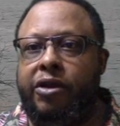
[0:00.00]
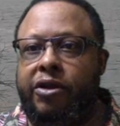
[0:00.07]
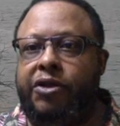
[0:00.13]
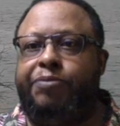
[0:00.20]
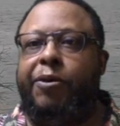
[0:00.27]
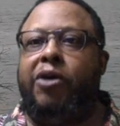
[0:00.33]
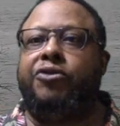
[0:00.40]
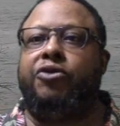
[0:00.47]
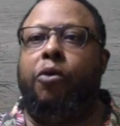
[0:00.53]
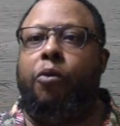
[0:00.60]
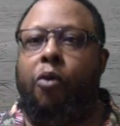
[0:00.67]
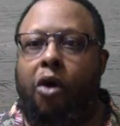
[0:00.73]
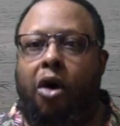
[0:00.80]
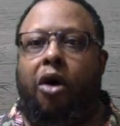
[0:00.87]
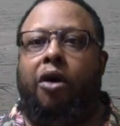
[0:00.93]
you supposed to
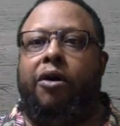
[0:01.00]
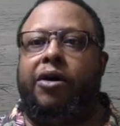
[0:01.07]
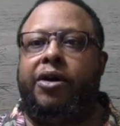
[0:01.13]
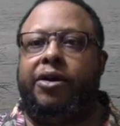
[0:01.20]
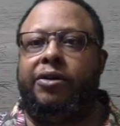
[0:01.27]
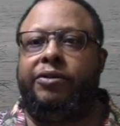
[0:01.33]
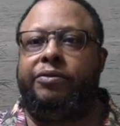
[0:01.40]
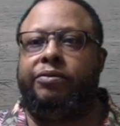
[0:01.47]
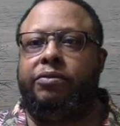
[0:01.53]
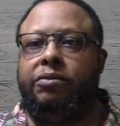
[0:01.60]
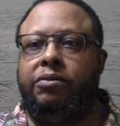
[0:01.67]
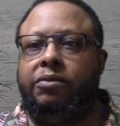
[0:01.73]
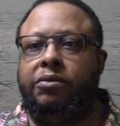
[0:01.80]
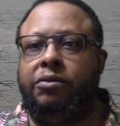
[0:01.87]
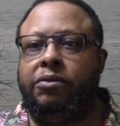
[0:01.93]
walk
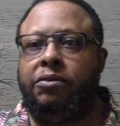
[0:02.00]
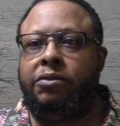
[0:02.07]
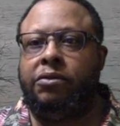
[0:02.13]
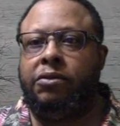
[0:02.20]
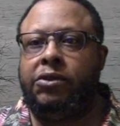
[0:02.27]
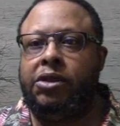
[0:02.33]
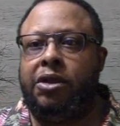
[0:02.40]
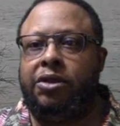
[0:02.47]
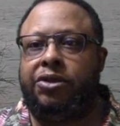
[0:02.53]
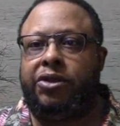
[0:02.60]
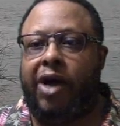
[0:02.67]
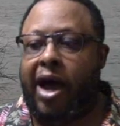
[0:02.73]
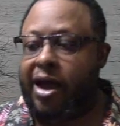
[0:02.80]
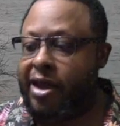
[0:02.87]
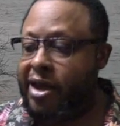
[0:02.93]

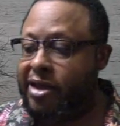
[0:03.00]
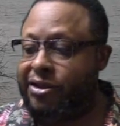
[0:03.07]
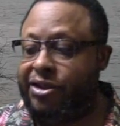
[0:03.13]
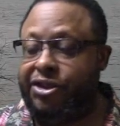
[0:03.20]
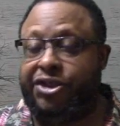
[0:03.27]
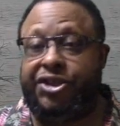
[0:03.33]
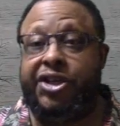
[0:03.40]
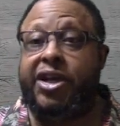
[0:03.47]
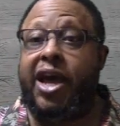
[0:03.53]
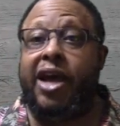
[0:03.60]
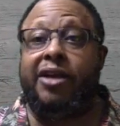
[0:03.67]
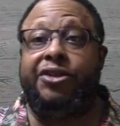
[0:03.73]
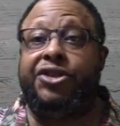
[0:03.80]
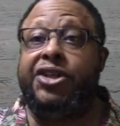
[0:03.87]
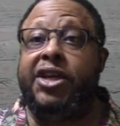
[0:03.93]
so i guess she
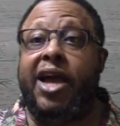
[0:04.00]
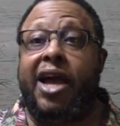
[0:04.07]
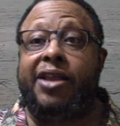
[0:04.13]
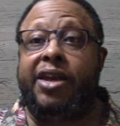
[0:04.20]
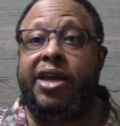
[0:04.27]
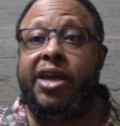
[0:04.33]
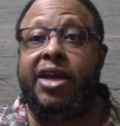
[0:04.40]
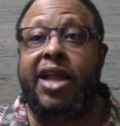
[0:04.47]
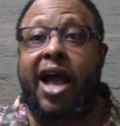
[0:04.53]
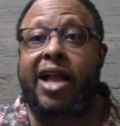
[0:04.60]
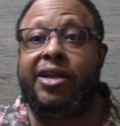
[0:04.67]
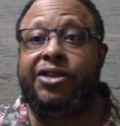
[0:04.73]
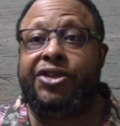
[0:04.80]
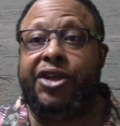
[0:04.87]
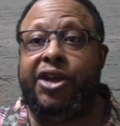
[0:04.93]
got she got to get
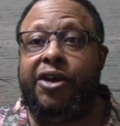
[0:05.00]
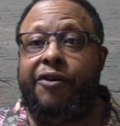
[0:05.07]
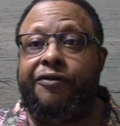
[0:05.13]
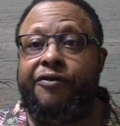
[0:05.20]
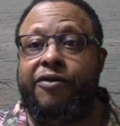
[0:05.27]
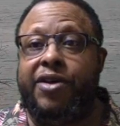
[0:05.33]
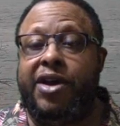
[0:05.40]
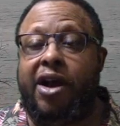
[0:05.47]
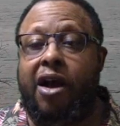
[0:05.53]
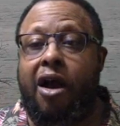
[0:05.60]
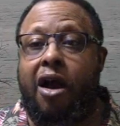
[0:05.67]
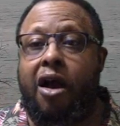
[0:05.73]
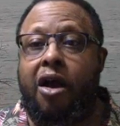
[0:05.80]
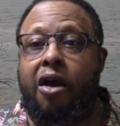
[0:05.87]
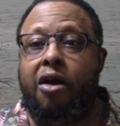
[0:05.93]
out of jail free
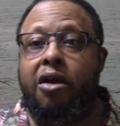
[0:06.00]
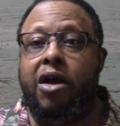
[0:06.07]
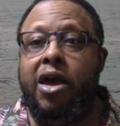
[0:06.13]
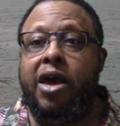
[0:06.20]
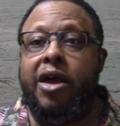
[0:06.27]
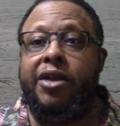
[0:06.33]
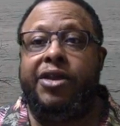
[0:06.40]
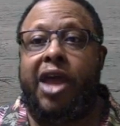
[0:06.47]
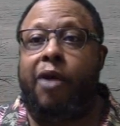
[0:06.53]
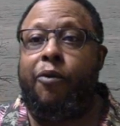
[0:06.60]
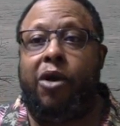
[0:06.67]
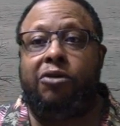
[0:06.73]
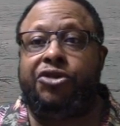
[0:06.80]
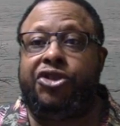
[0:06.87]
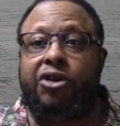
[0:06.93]
card they
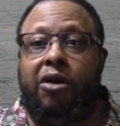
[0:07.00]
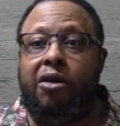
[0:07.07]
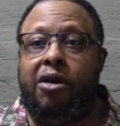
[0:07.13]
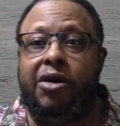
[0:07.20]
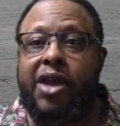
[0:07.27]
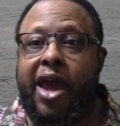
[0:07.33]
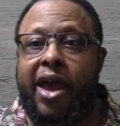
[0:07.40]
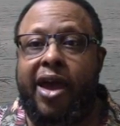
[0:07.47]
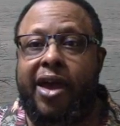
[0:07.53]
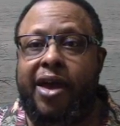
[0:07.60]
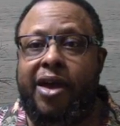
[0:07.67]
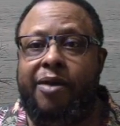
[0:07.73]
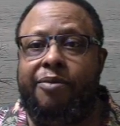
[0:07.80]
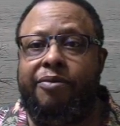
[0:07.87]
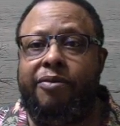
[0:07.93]
won't show her
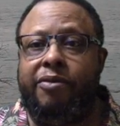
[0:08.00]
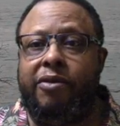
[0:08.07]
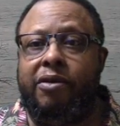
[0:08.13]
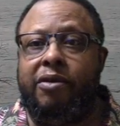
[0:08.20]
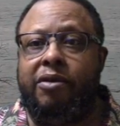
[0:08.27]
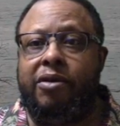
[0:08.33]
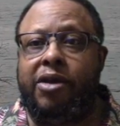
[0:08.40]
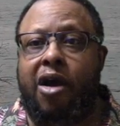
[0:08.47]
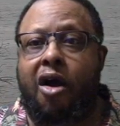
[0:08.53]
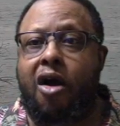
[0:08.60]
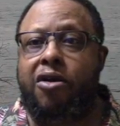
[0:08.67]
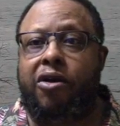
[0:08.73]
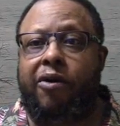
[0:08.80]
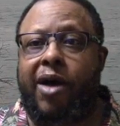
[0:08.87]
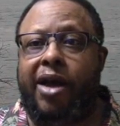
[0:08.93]
name the
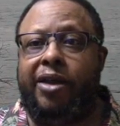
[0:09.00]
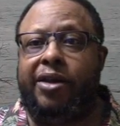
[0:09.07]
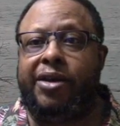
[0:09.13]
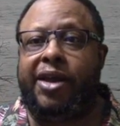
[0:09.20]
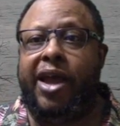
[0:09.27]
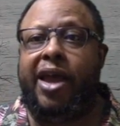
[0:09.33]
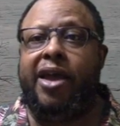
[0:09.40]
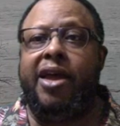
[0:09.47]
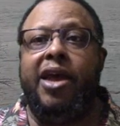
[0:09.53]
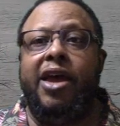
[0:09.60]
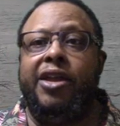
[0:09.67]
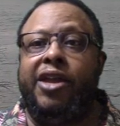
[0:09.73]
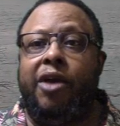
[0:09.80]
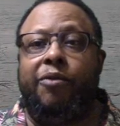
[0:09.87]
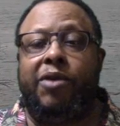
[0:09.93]
article i looked at
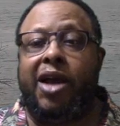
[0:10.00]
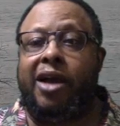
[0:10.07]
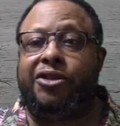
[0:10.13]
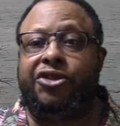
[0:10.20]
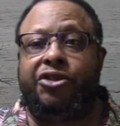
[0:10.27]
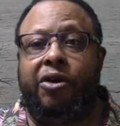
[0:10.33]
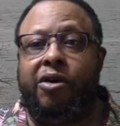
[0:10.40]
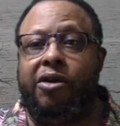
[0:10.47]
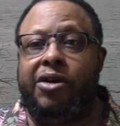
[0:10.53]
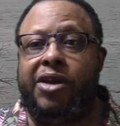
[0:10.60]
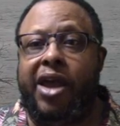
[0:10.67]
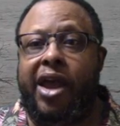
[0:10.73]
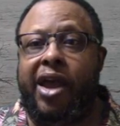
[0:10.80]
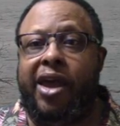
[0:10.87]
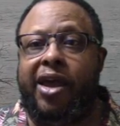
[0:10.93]
they will not show her
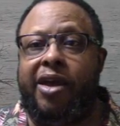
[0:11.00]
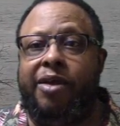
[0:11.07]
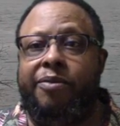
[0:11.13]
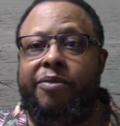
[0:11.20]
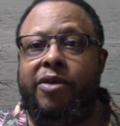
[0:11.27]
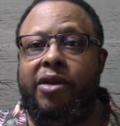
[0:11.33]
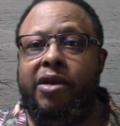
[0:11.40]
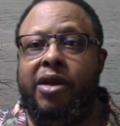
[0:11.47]
name